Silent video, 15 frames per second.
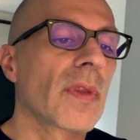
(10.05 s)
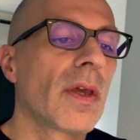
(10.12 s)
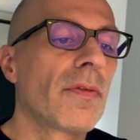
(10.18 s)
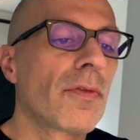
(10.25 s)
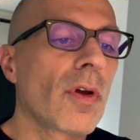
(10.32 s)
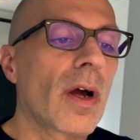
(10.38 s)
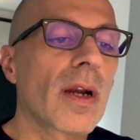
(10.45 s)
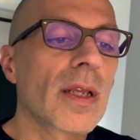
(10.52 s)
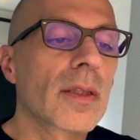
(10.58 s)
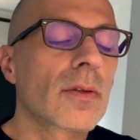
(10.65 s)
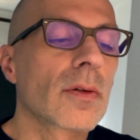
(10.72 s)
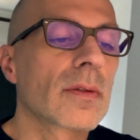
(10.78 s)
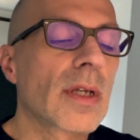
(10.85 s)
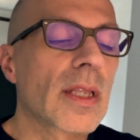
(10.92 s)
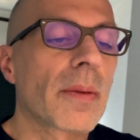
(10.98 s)
If you are
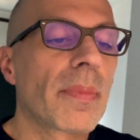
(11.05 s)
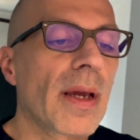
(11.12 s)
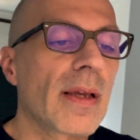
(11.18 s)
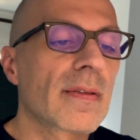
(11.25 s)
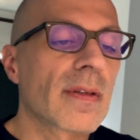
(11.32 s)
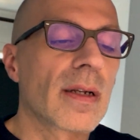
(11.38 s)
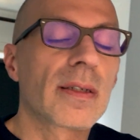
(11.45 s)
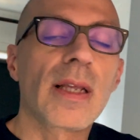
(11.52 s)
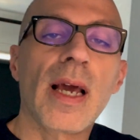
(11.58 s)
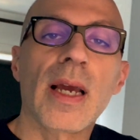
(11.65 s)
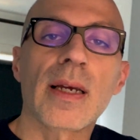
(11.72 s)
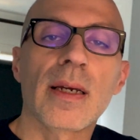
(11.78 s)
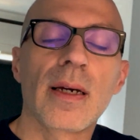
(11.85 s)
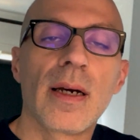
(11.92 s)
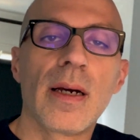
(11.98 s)
into database and
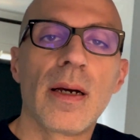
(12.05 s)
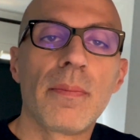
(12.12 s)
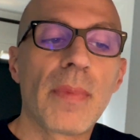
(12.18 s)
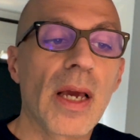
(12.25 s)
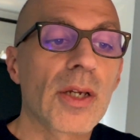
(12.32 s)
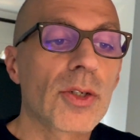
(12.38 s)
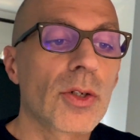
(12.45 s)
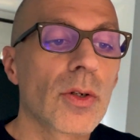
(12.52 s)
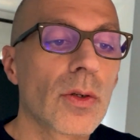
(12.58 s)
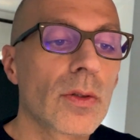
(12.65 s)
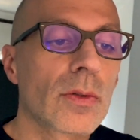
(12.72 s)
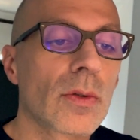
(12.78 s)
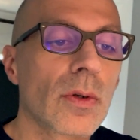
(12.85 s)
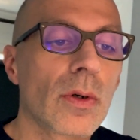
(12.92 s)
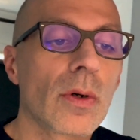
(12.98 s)
tech, make sure
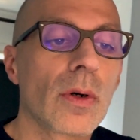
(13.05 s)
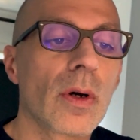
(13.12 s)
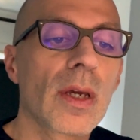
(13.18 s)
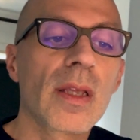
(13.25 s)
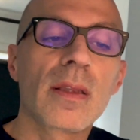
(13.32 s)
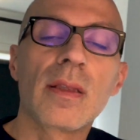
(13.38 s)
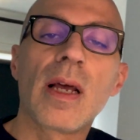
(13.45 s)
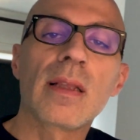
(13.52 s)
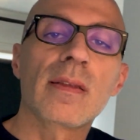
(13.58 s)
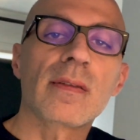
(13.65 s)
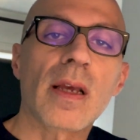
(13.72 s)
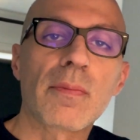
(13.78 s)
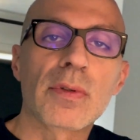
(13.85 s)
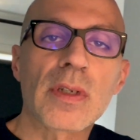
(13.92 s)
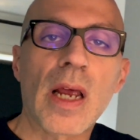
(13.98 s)
to hit that
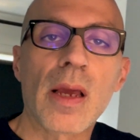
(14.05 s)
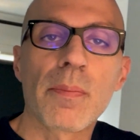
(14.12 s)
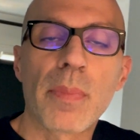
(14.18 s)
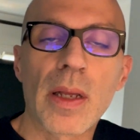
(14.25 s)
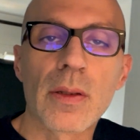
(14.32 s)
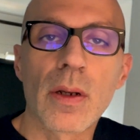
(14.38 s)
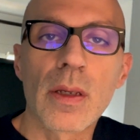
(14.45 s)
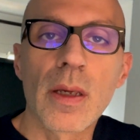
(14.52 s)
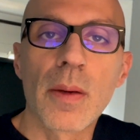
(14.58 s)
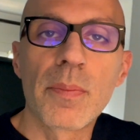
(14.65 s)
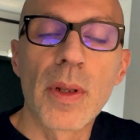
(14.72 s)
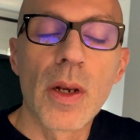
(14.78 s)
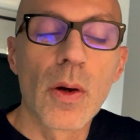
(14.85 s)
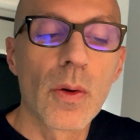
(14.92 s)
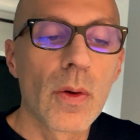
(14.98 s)
subscribe button here
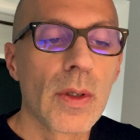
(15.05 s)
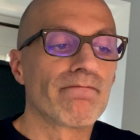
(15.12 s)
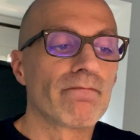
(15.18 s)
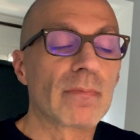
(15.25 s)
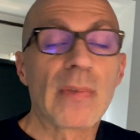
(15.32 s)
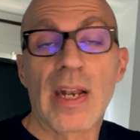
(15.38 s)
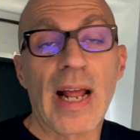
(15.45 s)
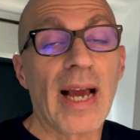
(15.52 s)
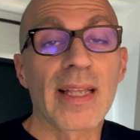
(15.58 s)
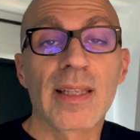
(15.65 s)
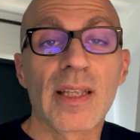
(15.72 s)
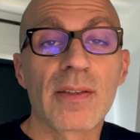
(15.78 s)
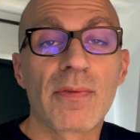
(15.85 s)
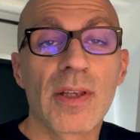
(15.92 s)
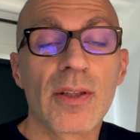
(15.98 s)
below, like
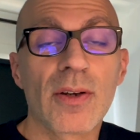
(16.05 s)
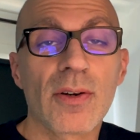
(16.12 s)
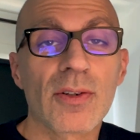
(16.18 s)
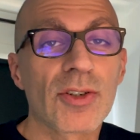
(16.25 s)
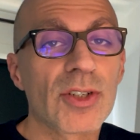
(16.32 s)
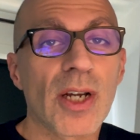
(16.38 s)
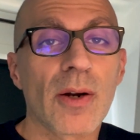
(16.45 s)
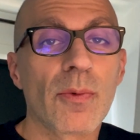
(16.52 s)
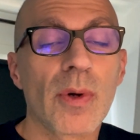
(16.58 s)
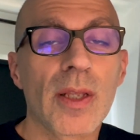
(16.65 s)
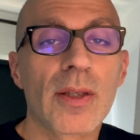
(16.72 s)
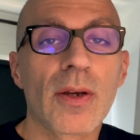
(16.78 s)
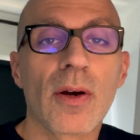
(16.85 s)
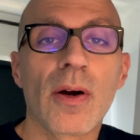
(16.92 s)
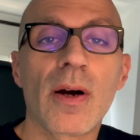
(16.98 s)
this video, and share with
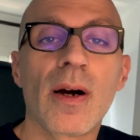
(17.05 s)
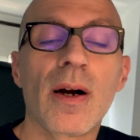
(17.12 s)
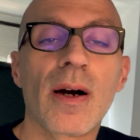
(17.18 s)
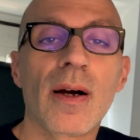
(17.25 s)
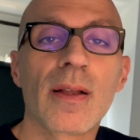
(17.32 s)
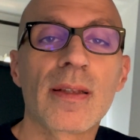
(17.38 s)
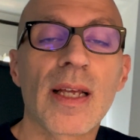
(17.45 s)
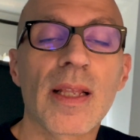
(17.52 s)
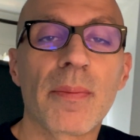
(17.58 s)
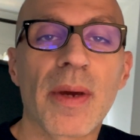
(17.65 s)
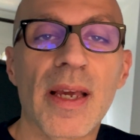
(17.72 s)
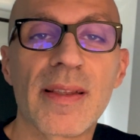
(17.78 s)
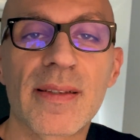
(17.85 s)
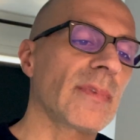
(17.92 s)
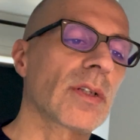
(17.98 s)
your
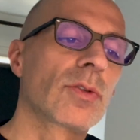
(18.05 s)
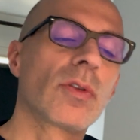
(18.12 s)
datamates.